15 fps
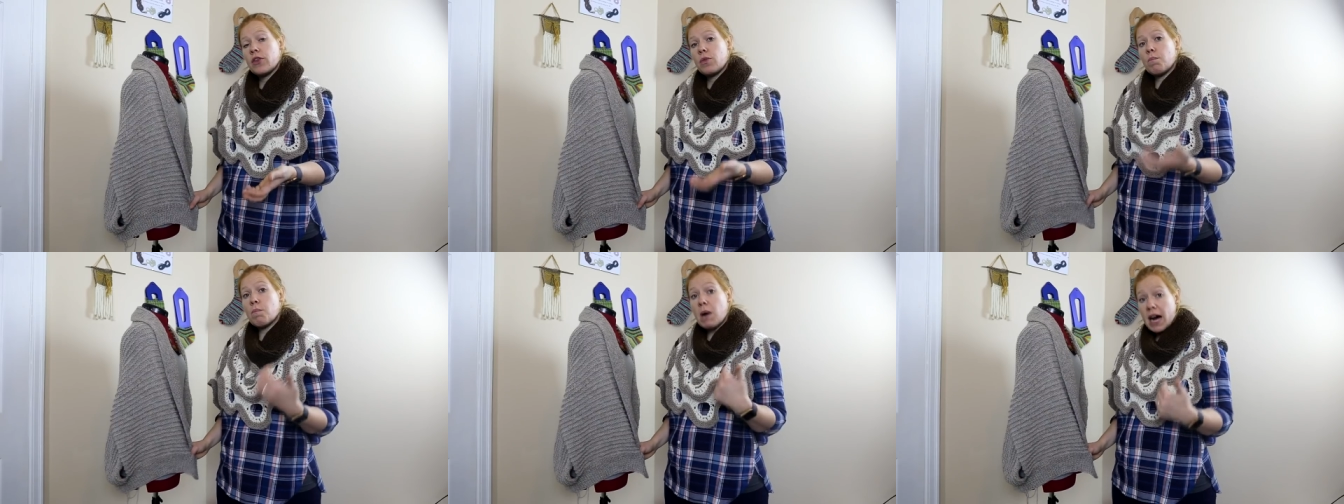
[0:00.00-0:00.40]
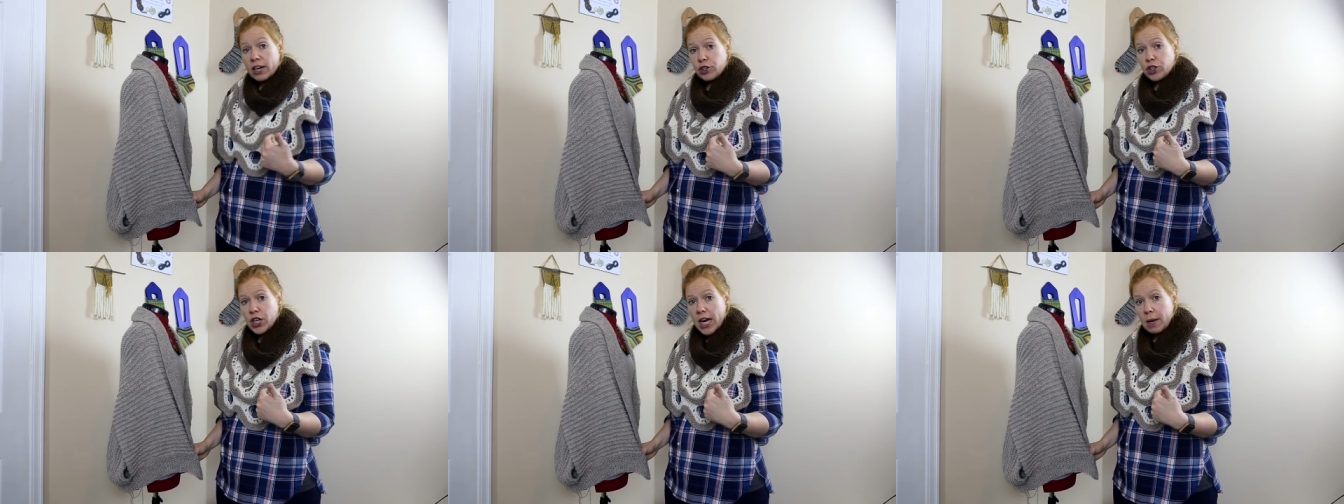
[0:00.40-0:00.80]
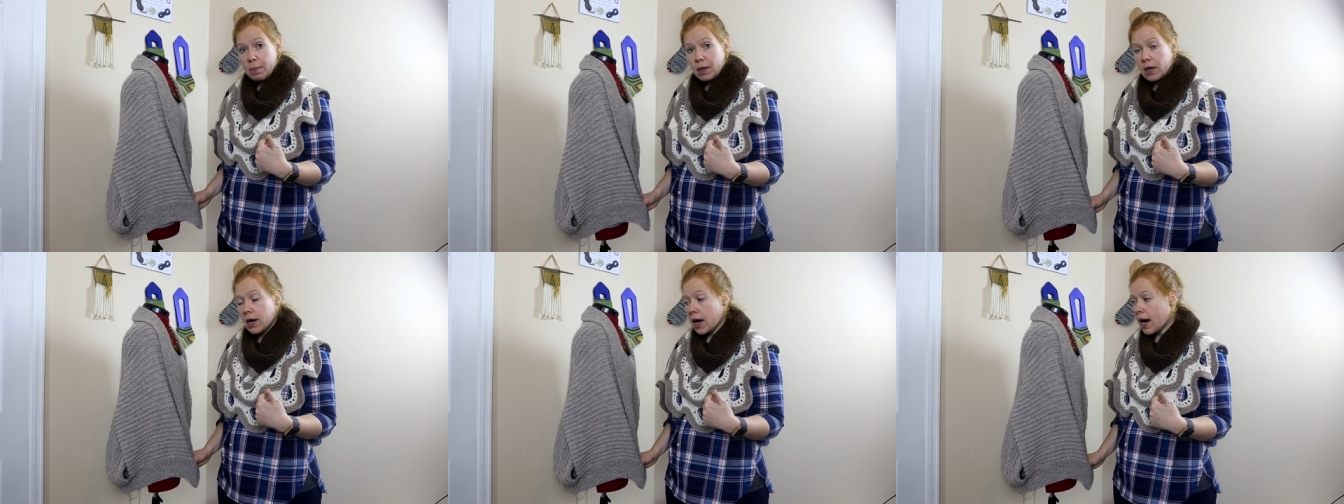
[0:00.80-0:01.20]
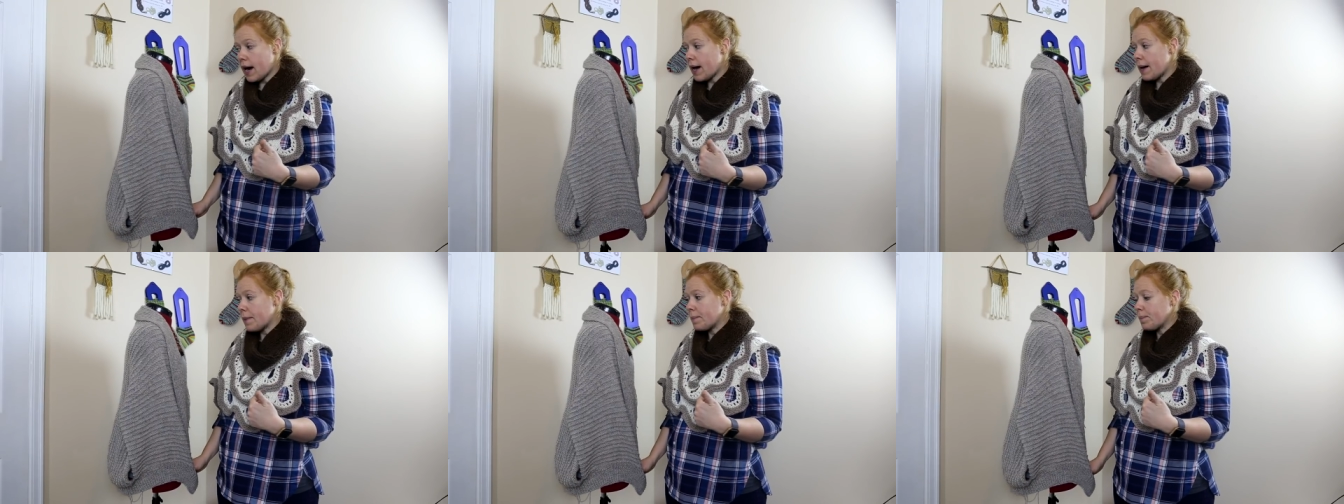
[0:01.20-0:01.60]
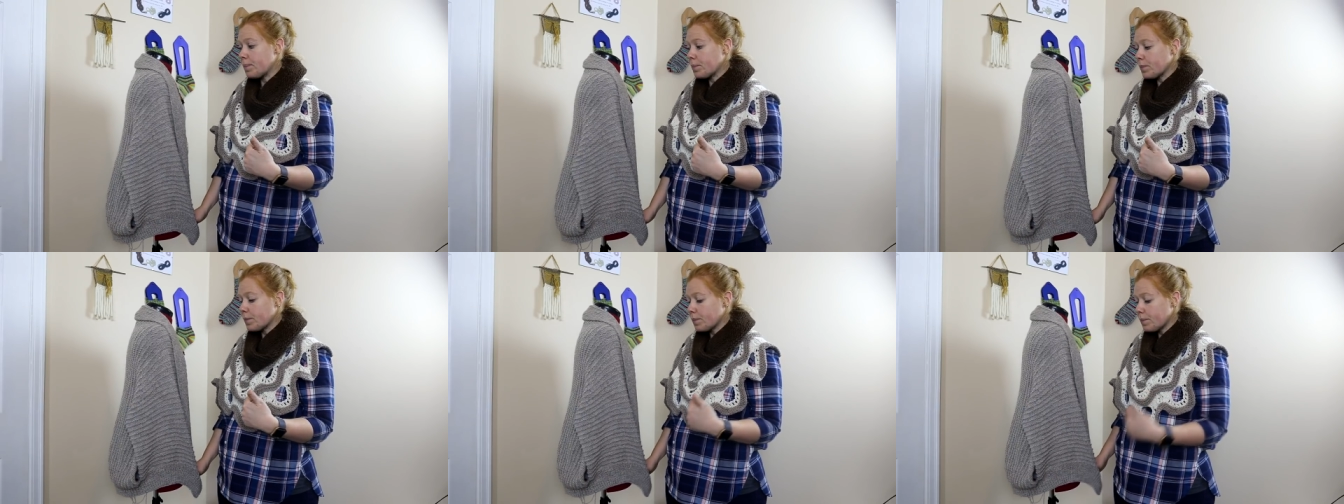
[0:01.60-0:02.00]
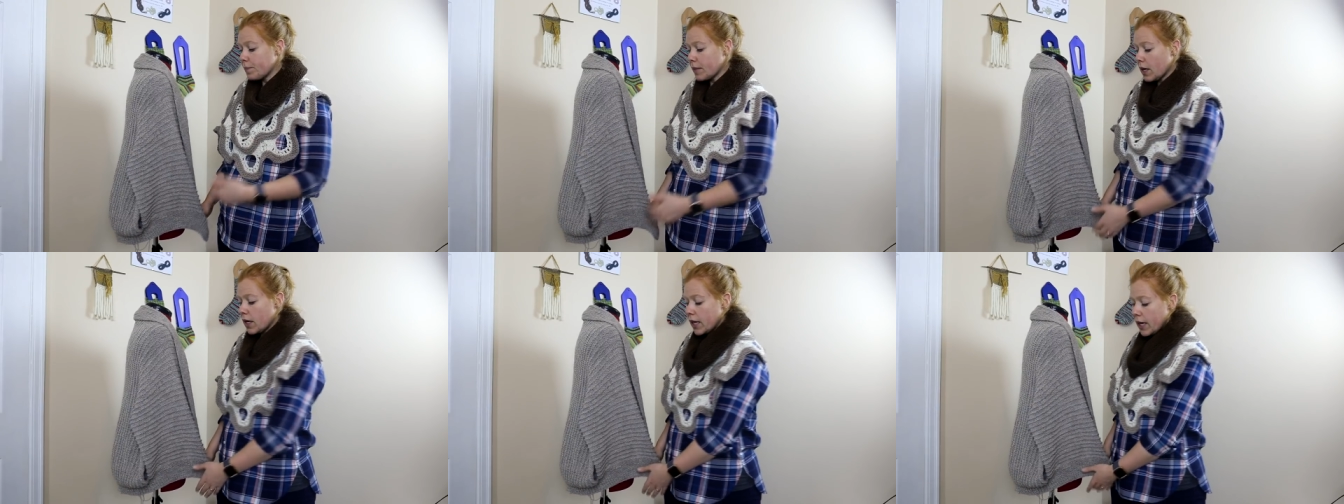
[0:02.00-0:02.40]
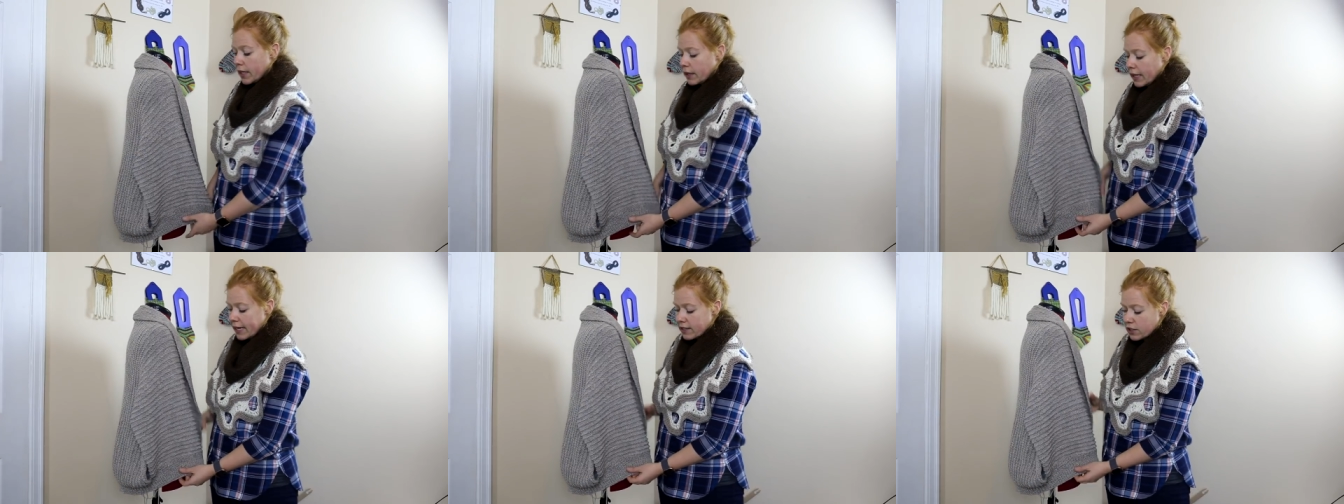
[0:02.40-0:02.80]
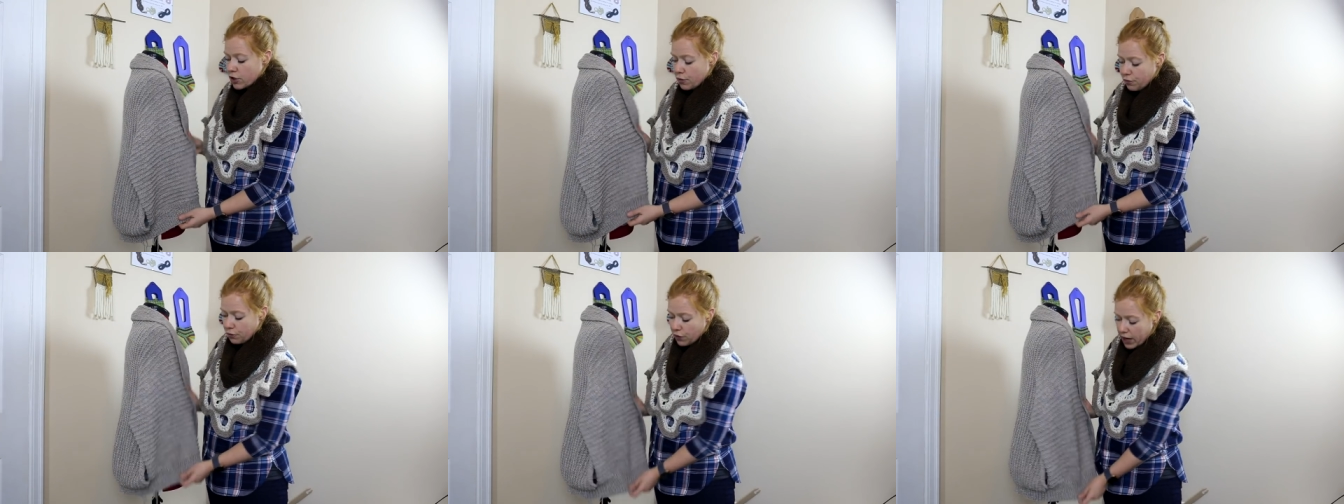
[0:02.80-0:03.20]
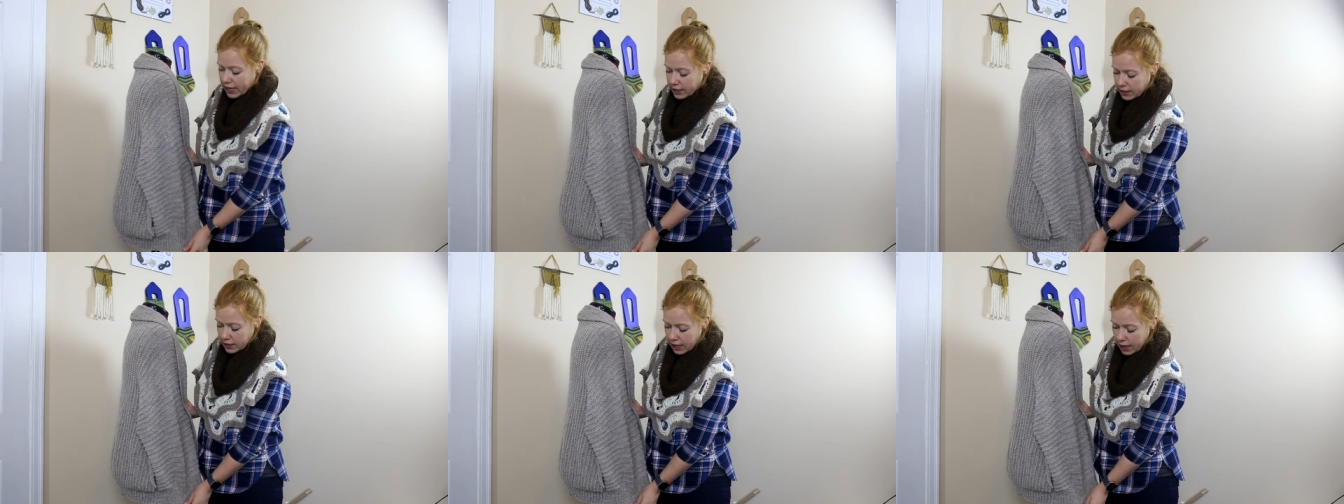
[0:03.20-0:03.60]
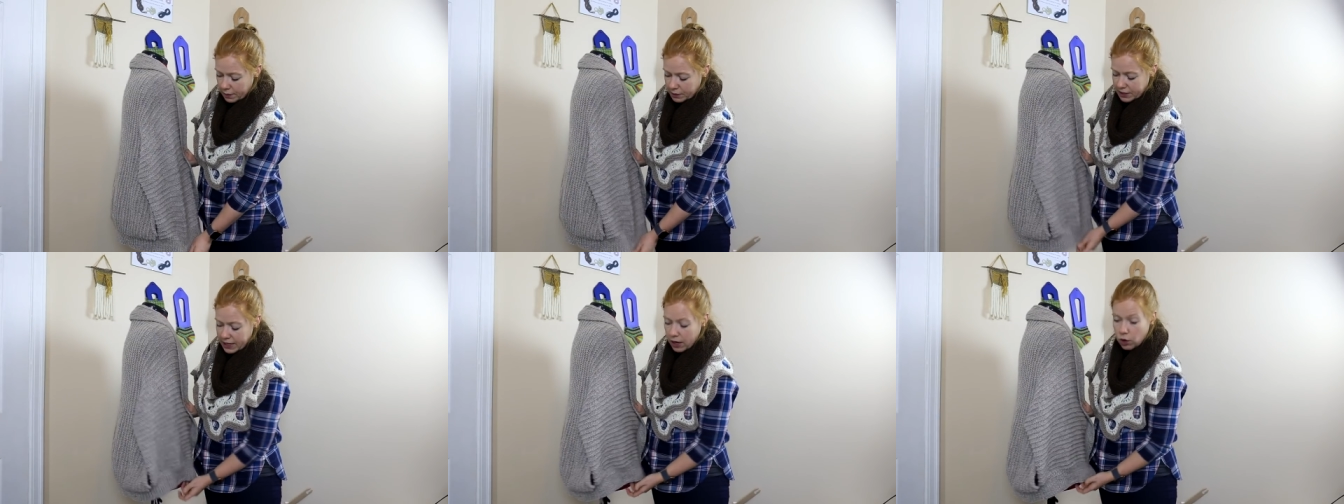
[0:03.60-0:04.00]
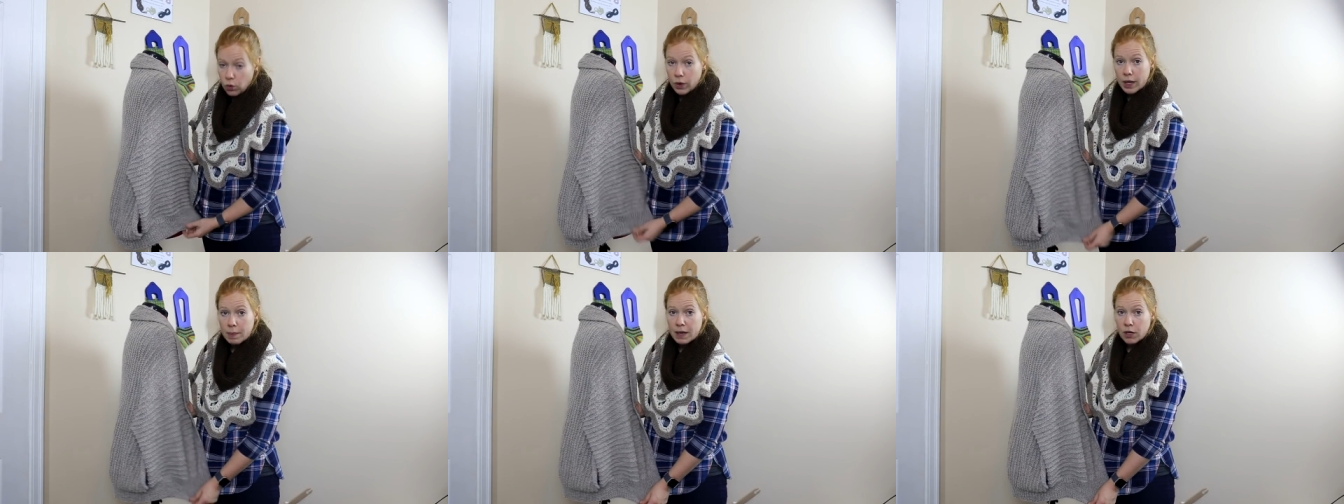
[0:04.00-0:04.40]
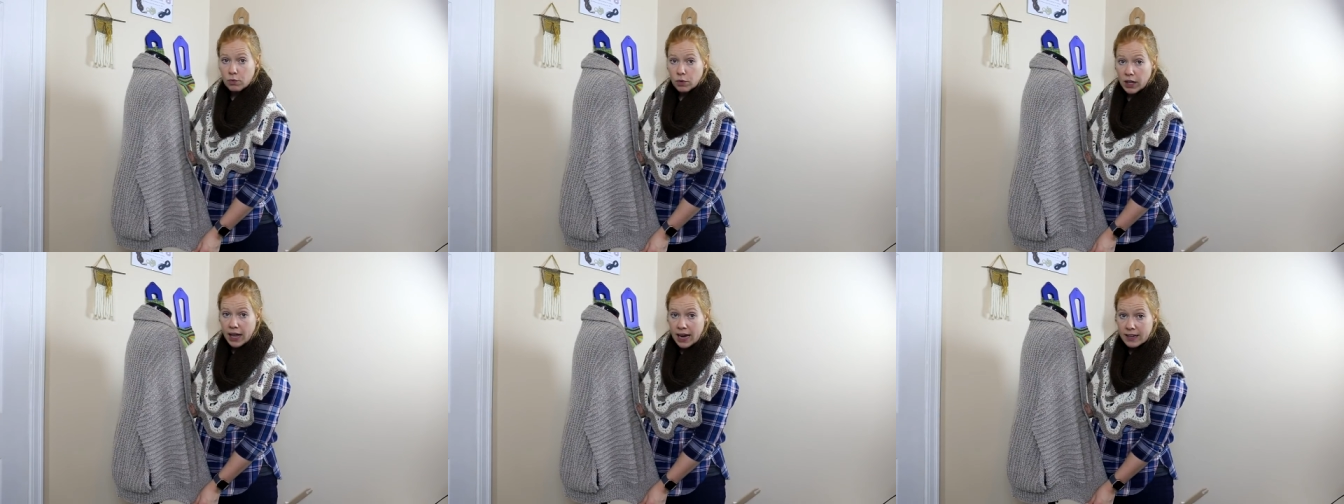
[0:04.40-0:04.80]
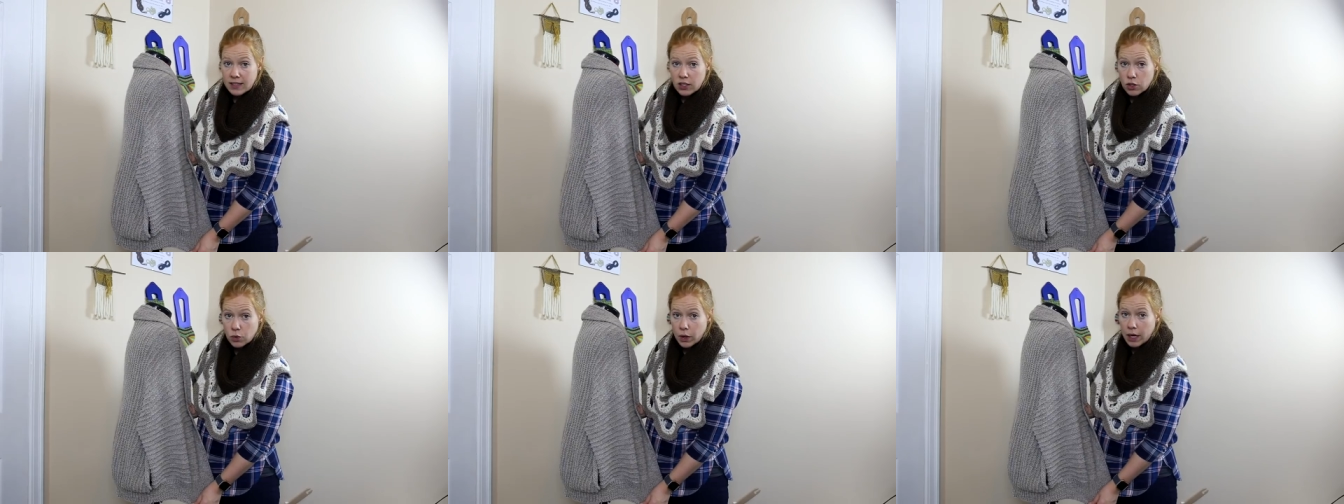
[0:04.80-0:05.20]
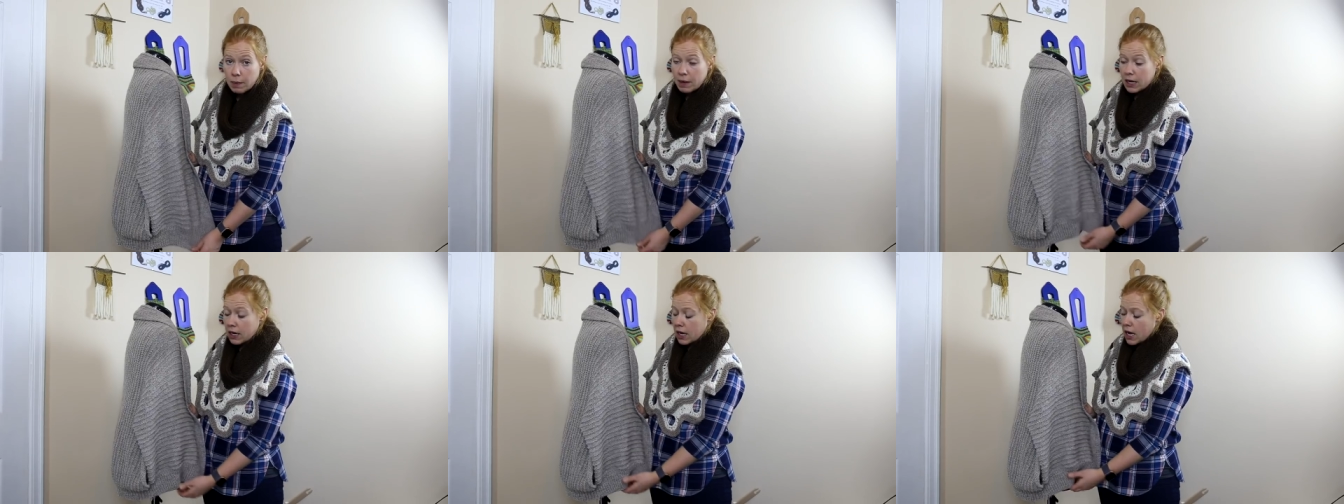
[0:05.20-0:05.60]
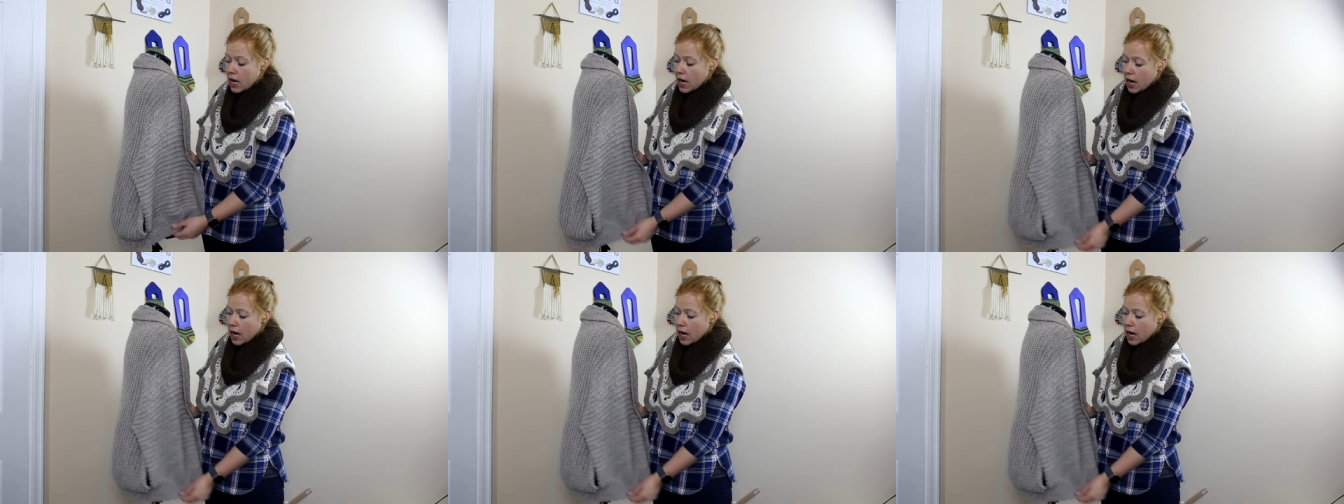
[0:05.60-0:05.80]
my shape. Um, unless the front comes down quite a bit and relaxes quite a bit,